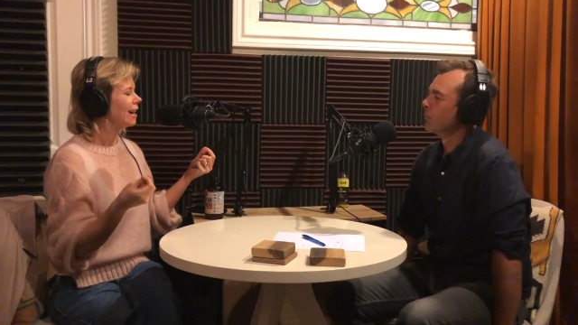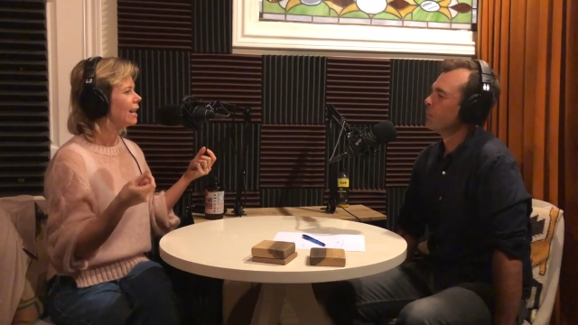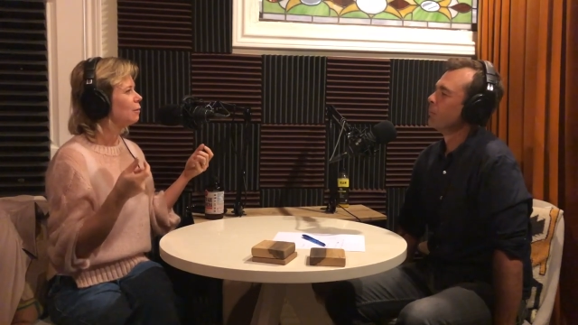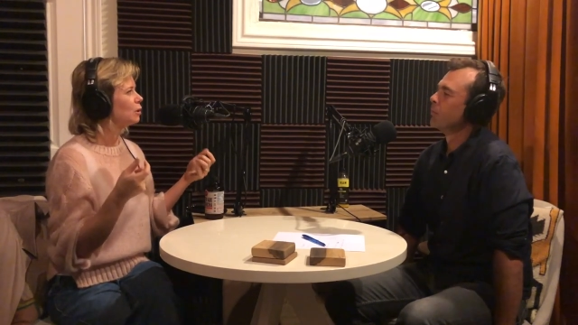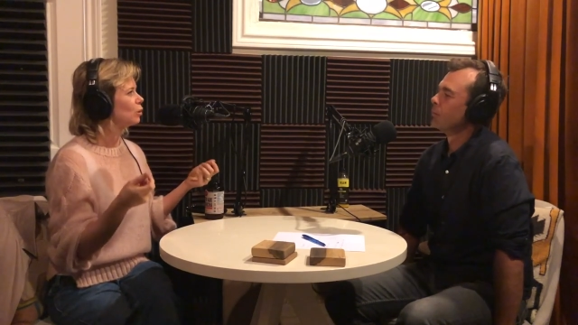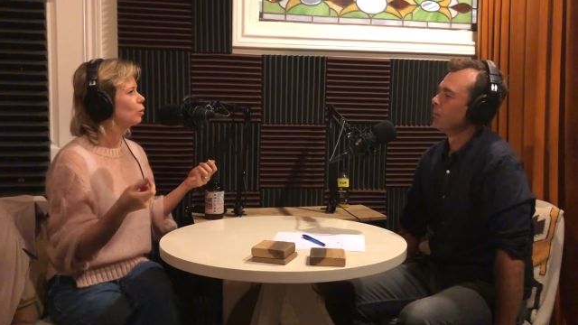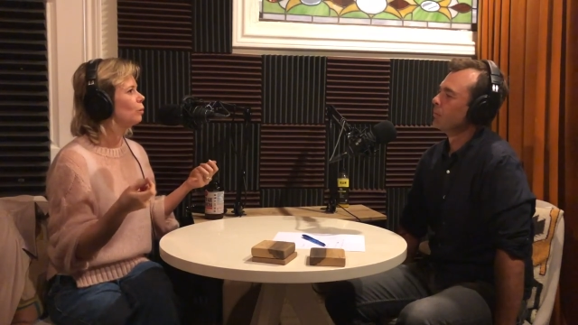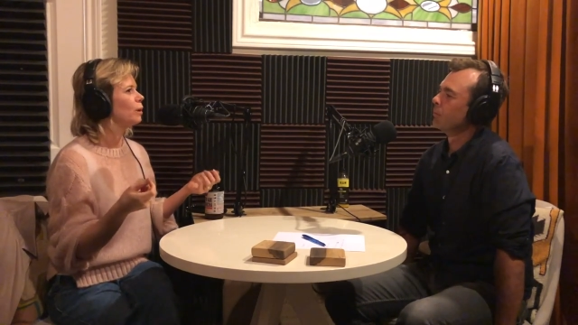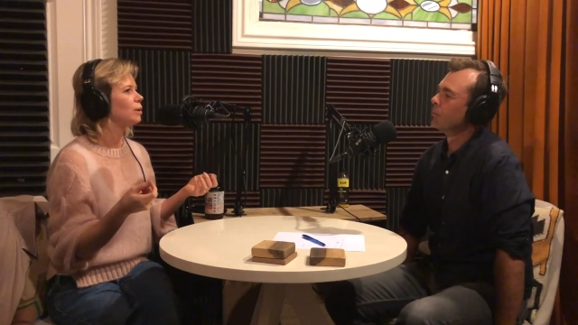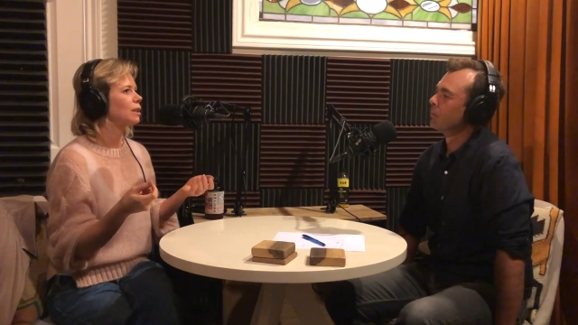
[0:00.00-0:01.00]
Speaker 1: And it was
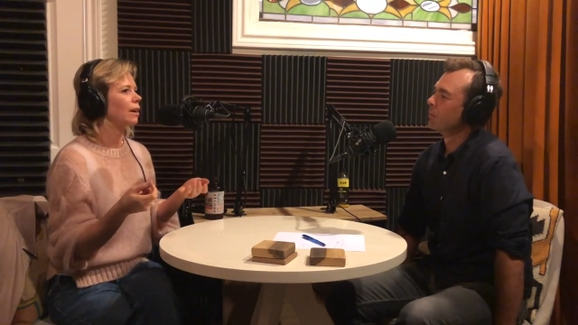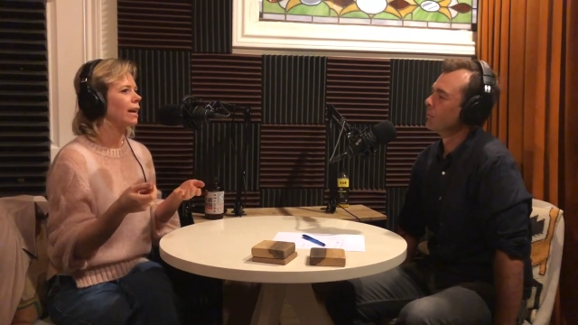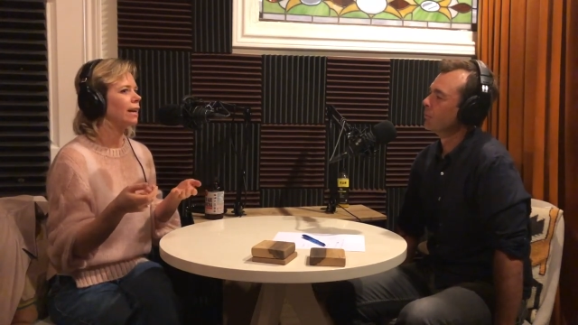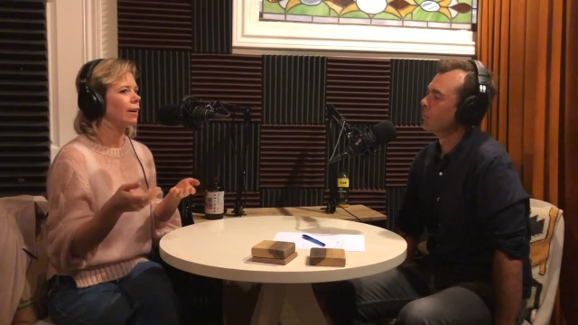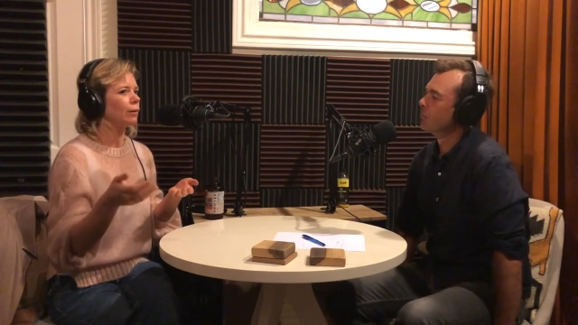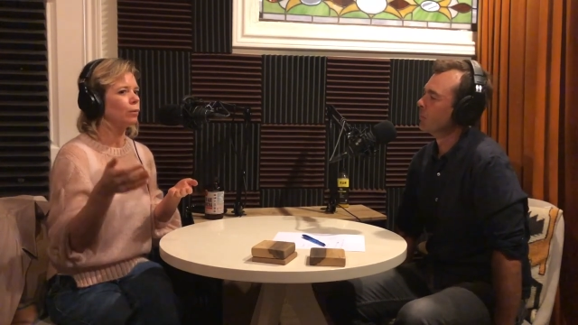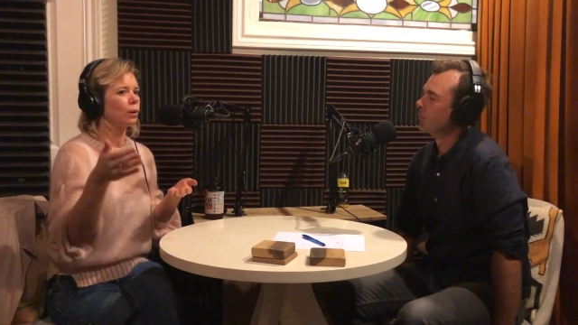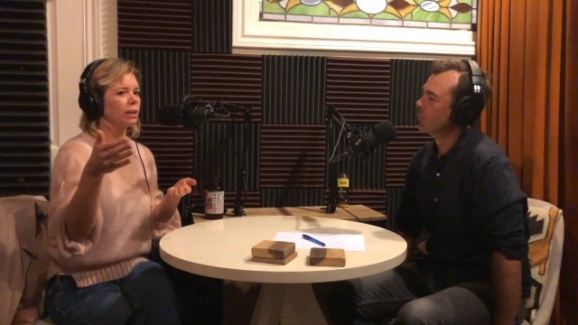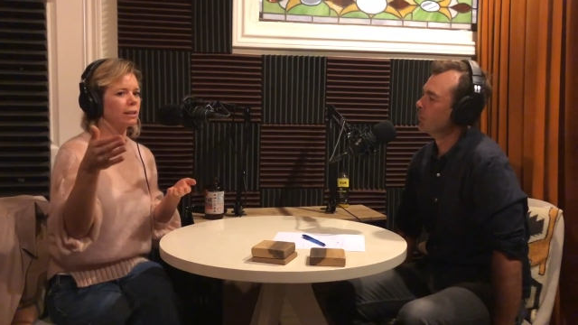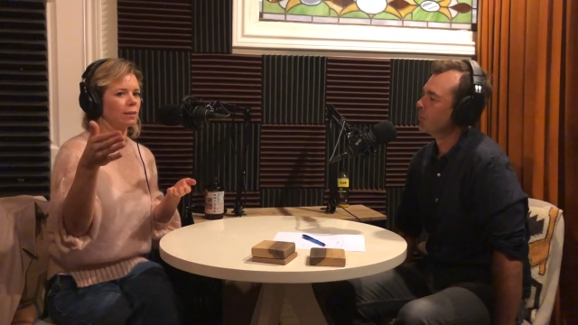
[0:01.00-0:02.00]
almost like I
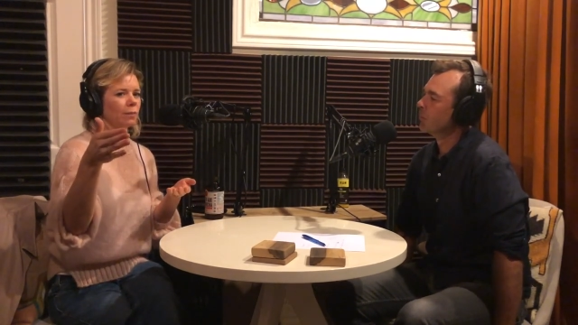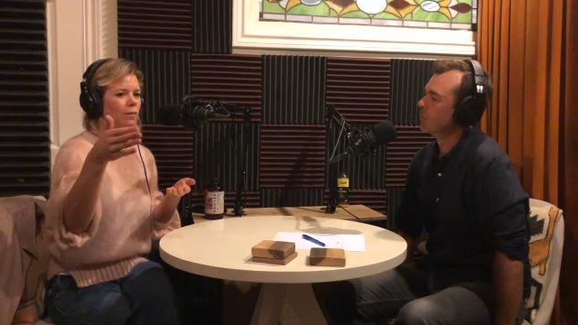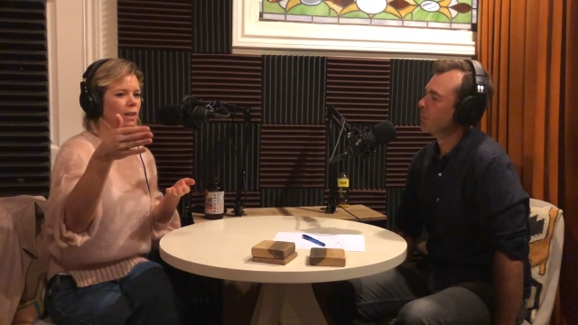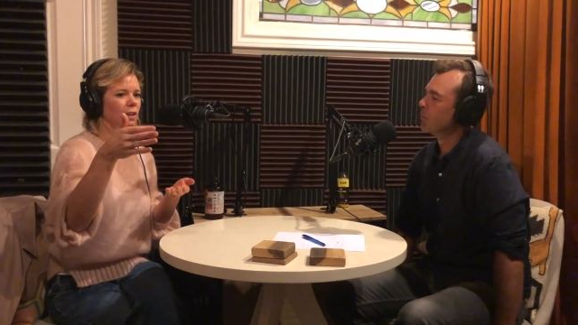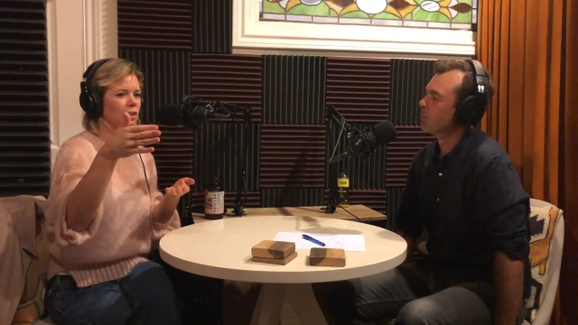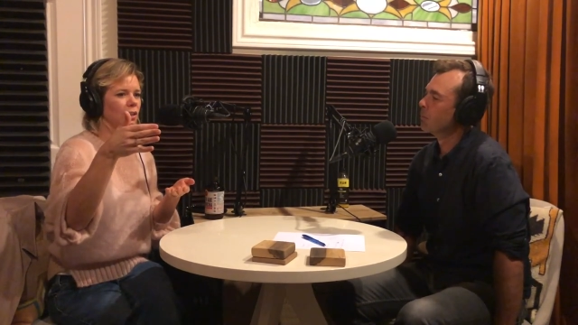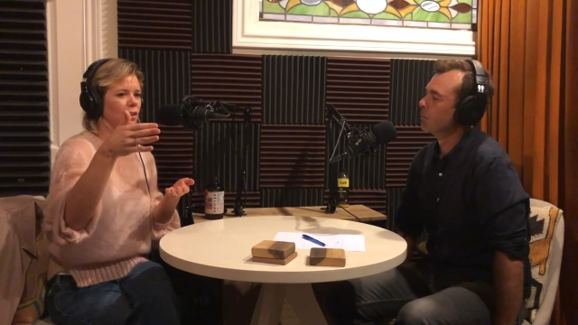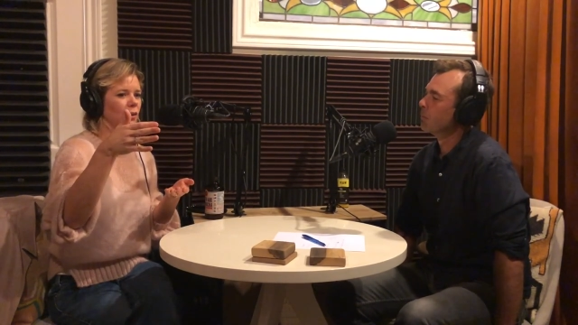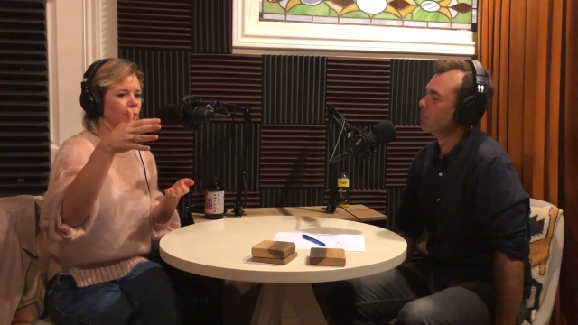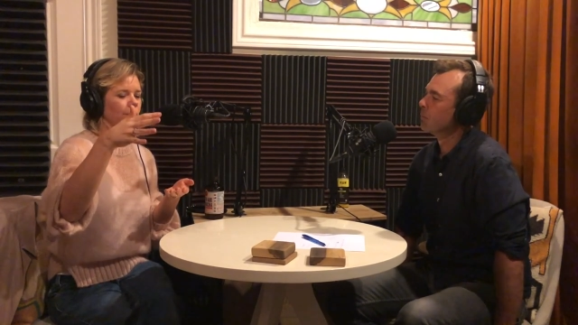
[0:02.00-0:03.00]
wanted something
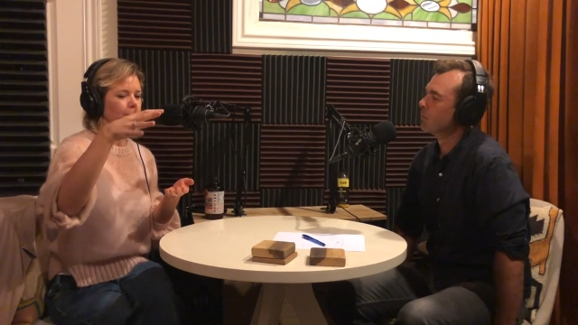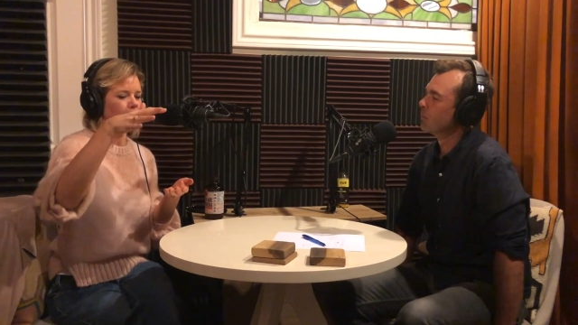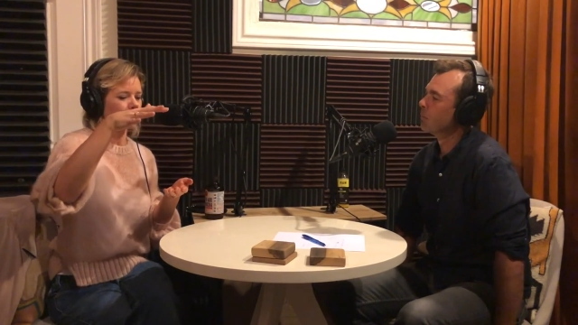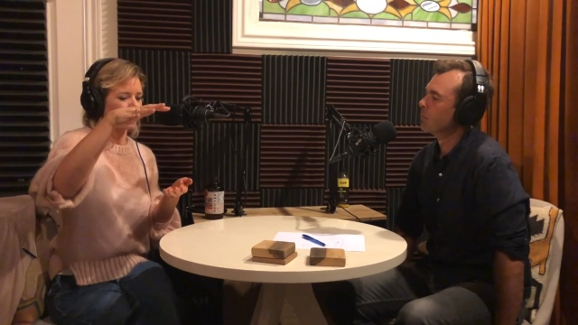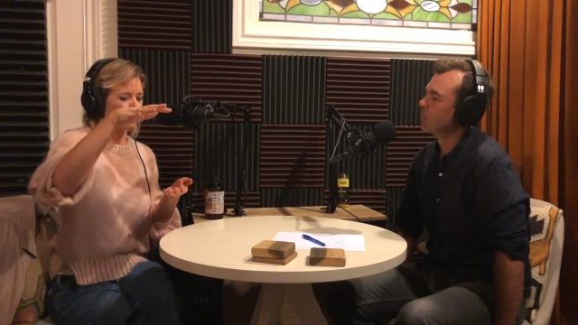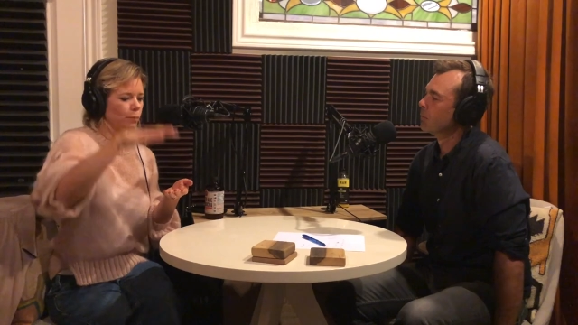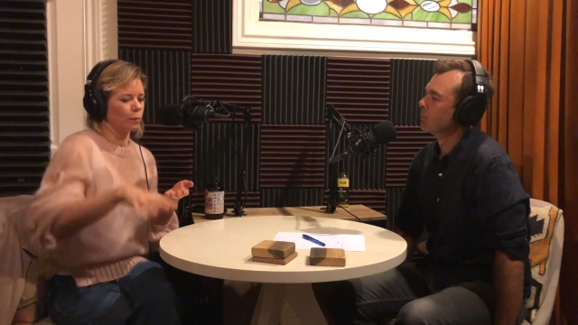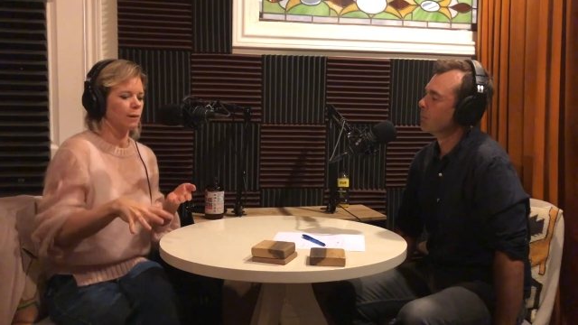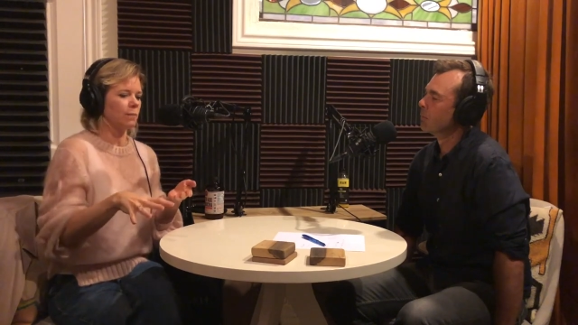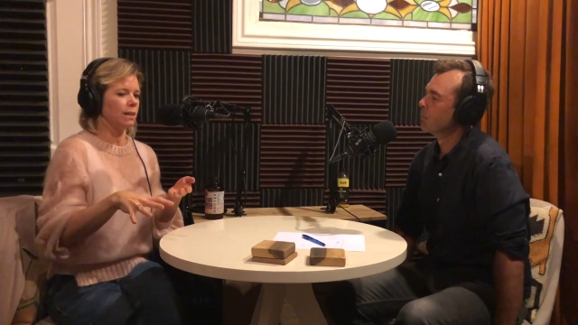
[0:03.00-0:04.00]
to
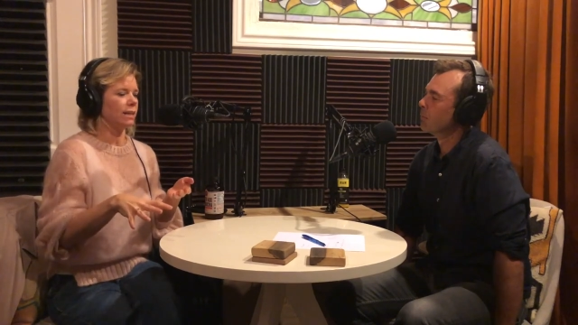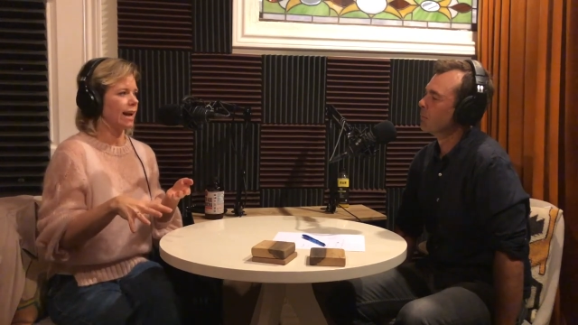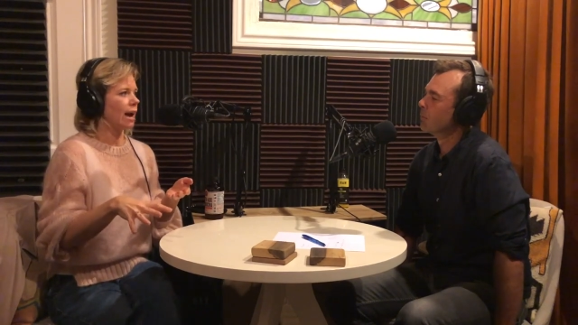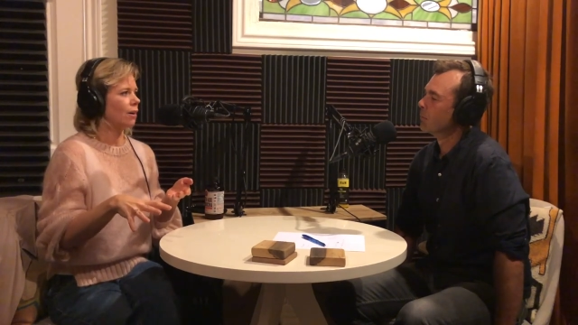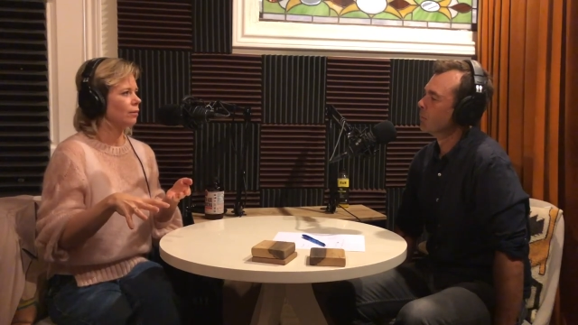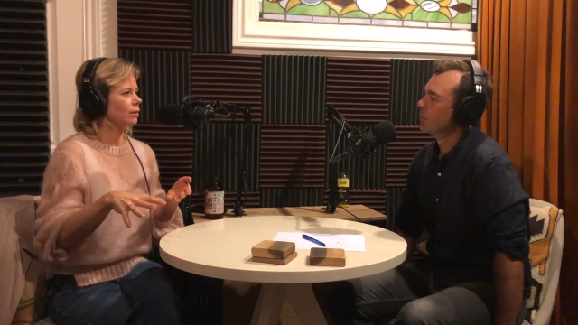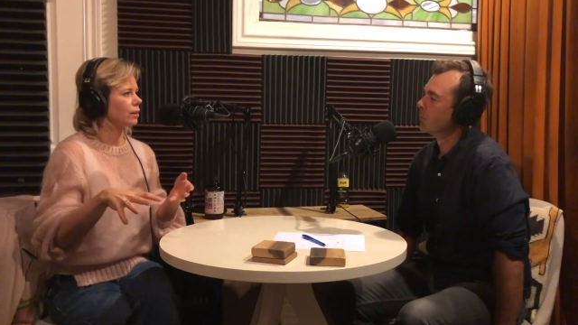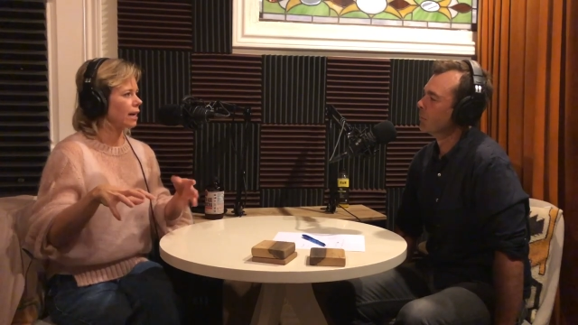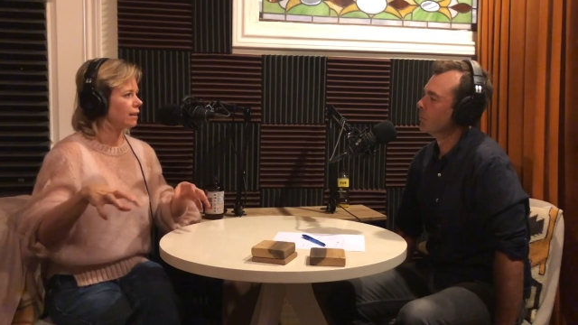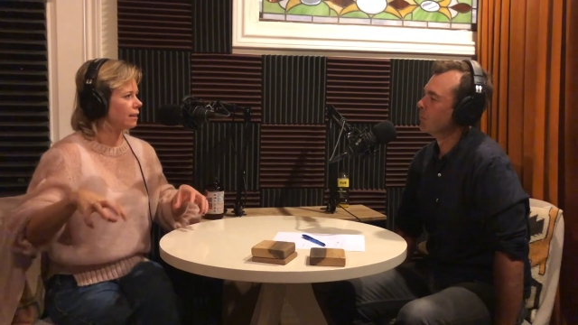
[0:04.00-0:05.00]
bring me down
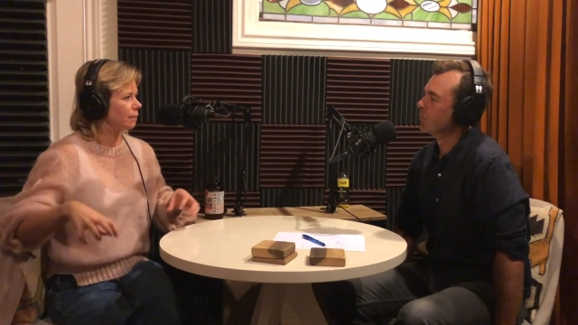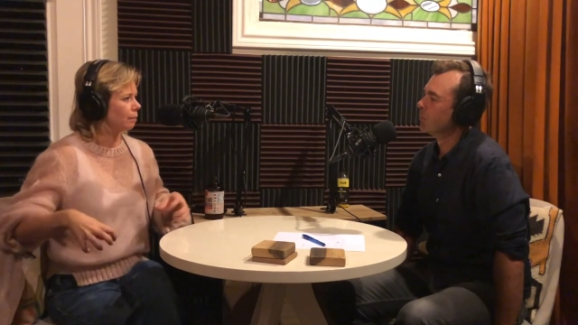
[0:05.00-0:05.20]
because I had this